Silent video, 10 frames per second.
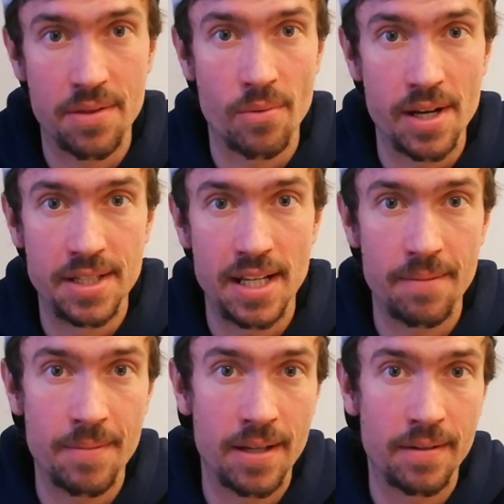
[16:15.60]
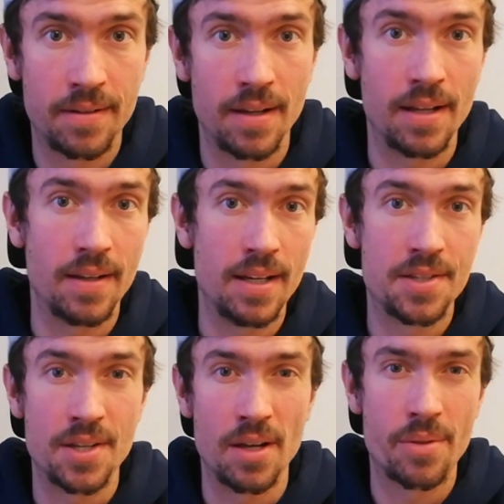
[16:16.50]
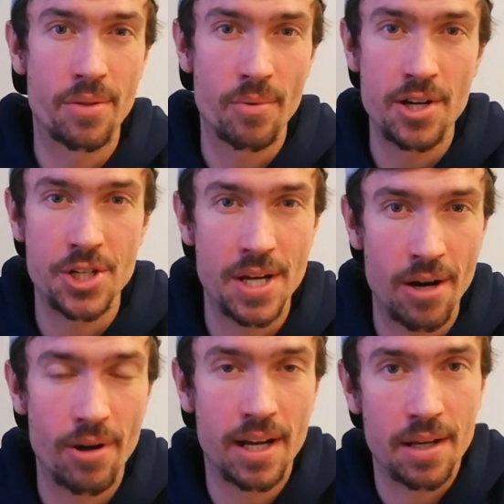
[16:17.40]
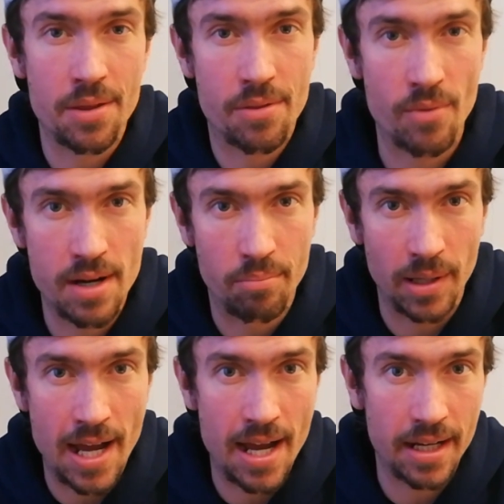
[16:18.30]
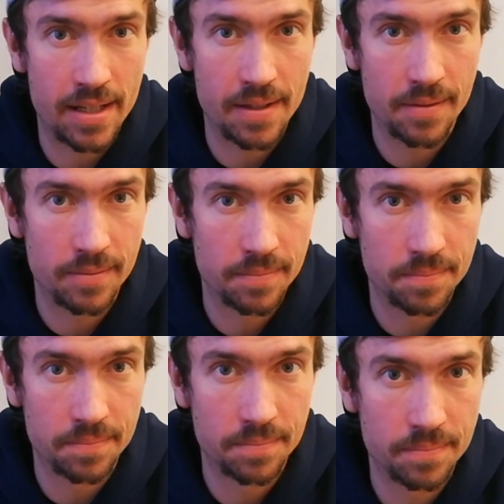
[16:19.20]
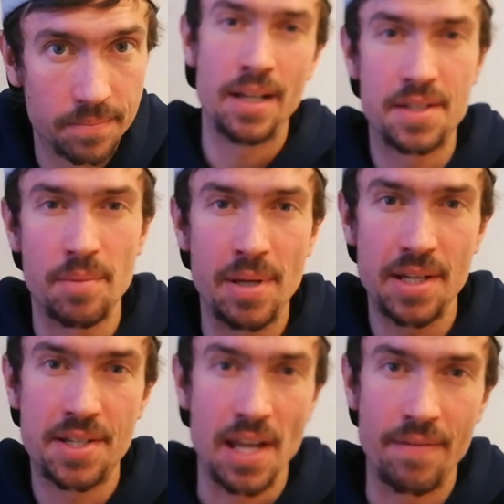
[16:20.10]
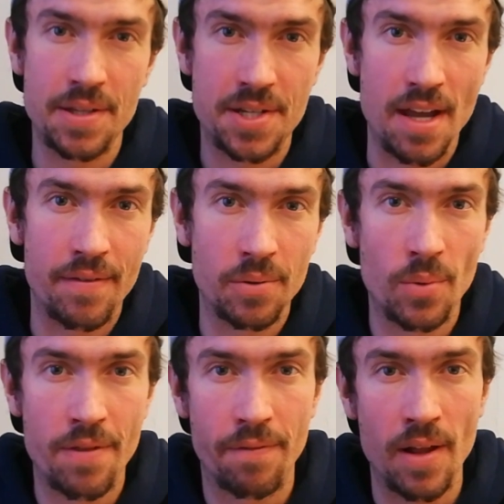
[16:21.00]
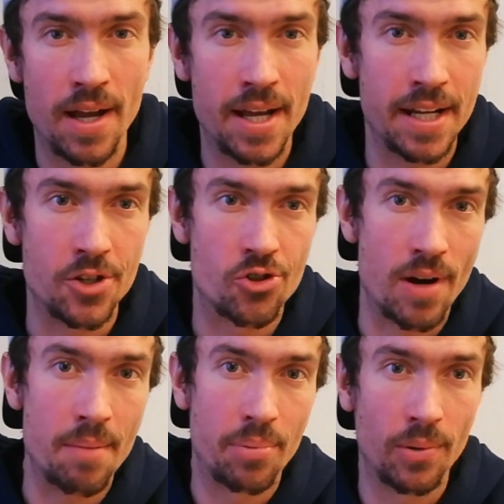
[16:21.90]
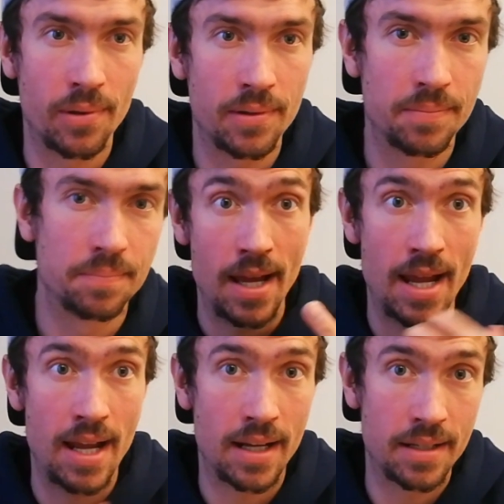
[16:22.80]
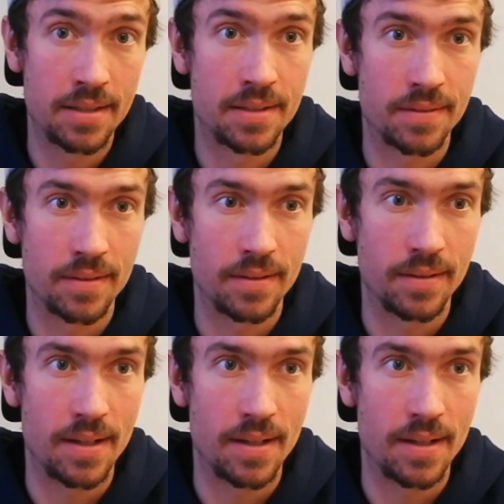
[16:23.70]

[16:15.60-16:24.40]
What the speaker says: Xanthorid Demon. It's a 3 generic and 3 black. And it's a big 7/7 with flying and trample. And